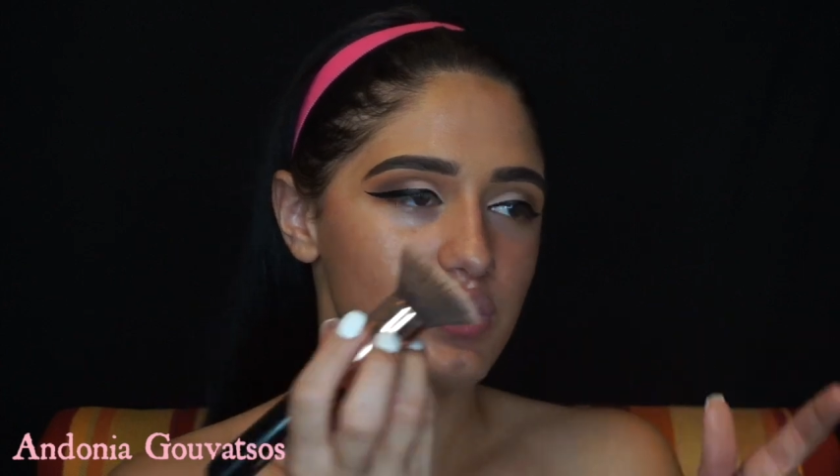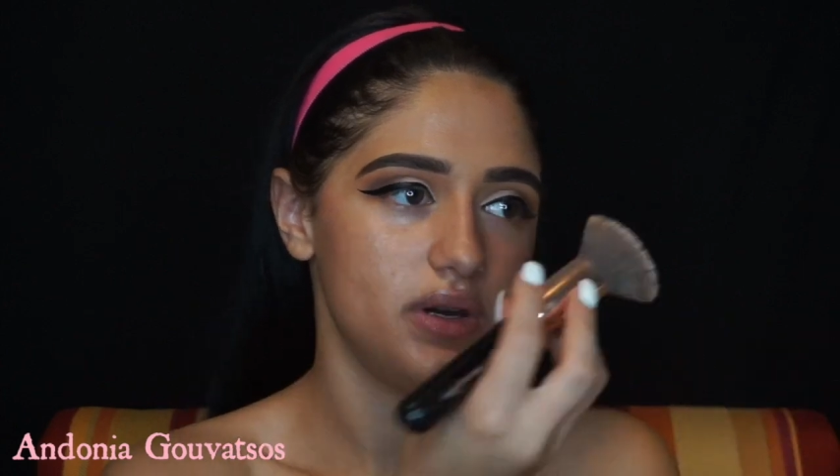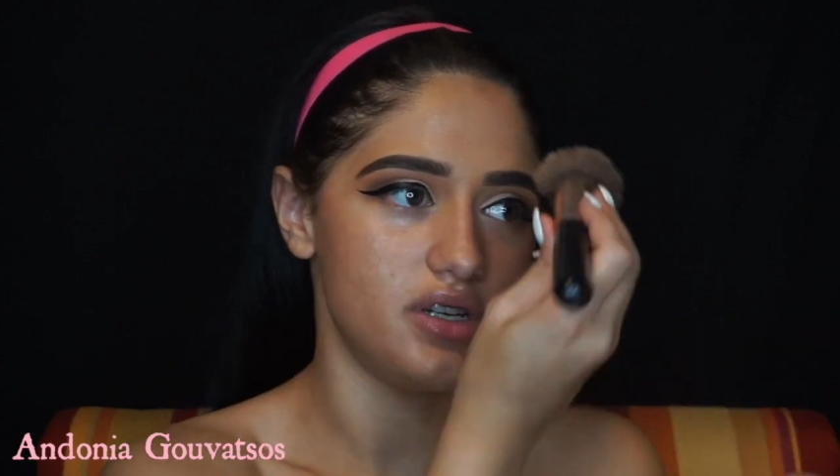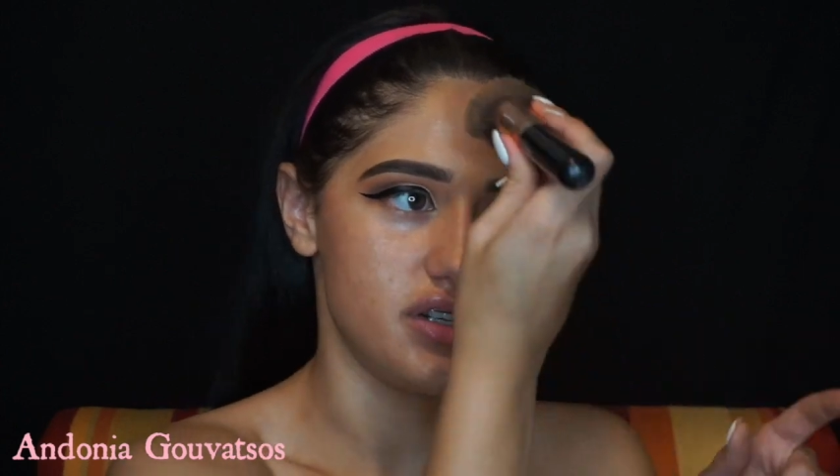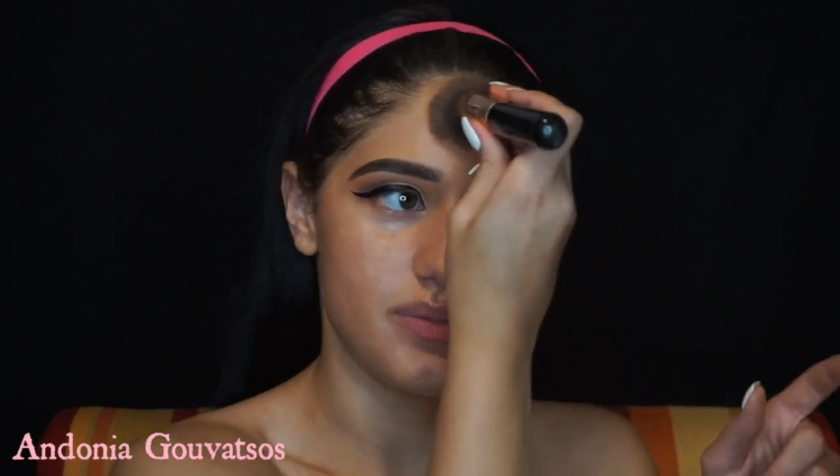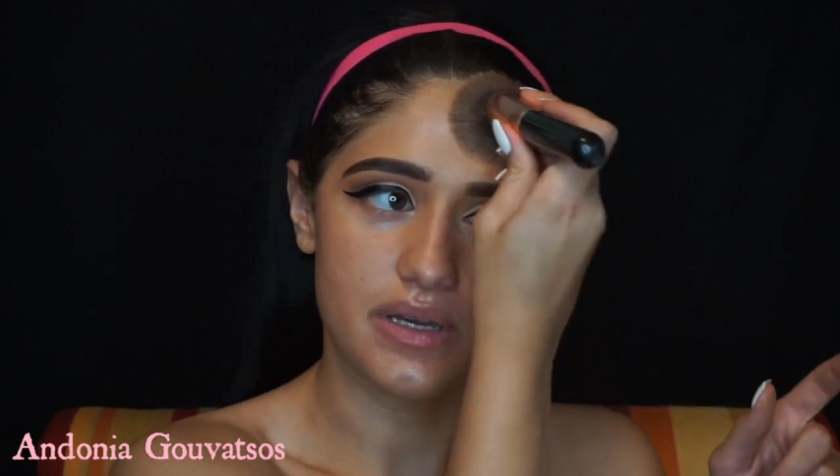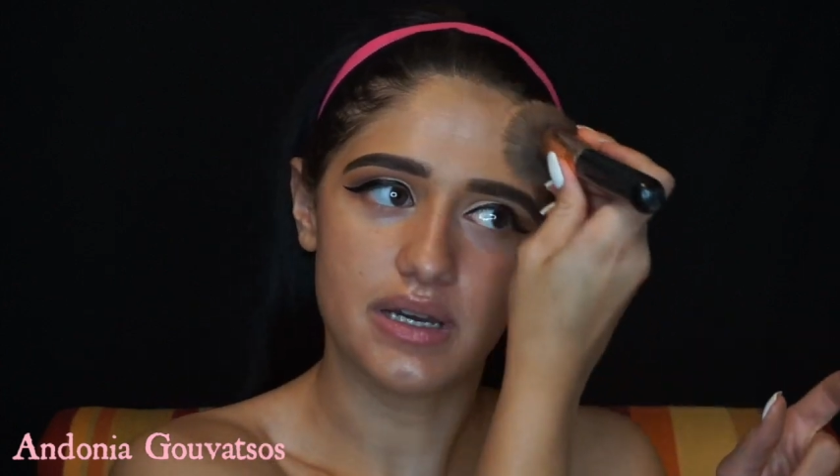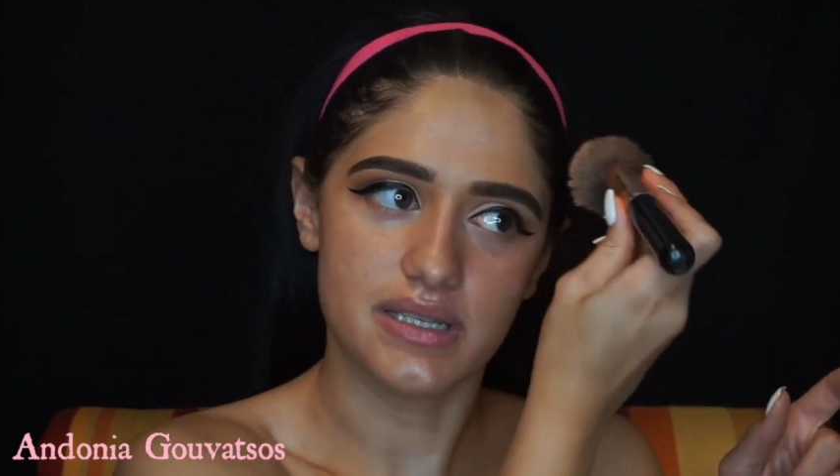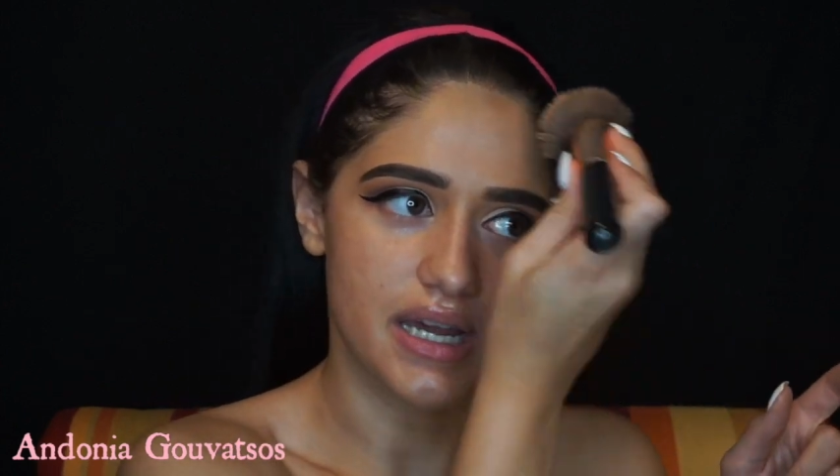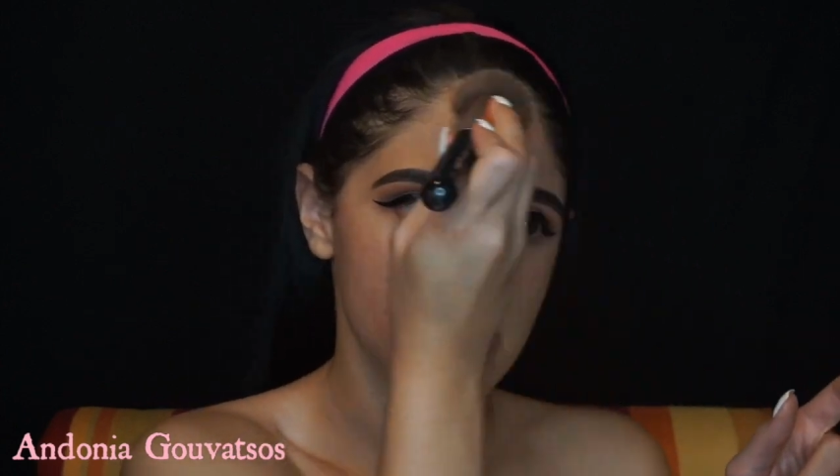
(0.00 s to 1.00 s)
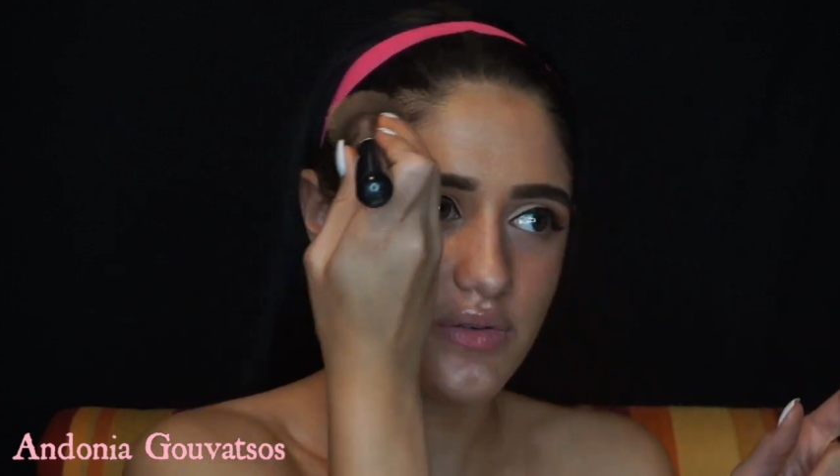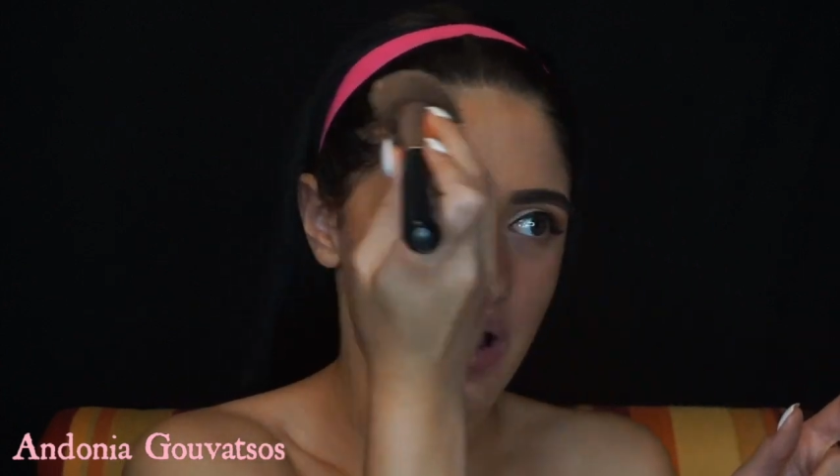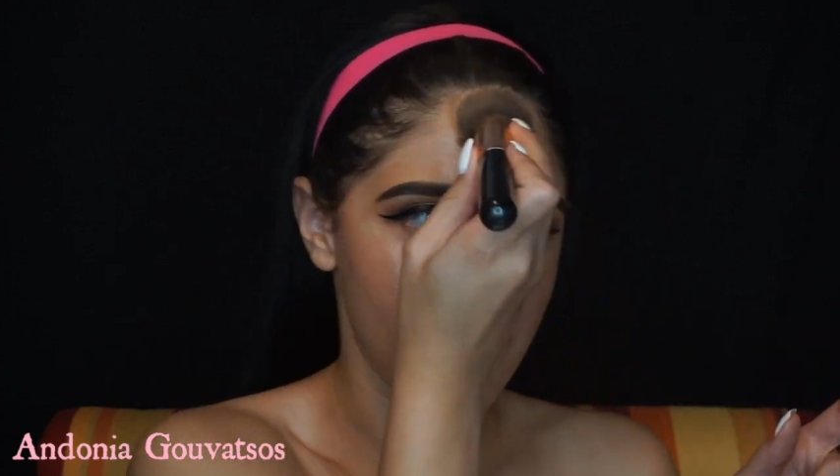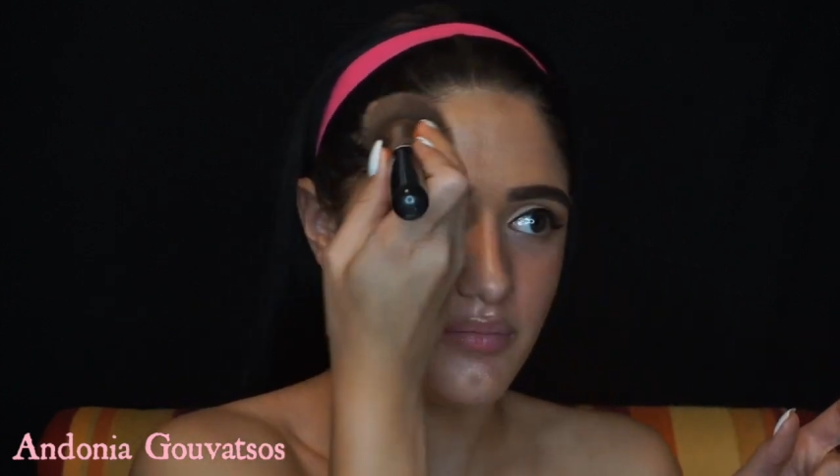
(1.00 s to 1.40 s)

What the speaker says: way just because I do have a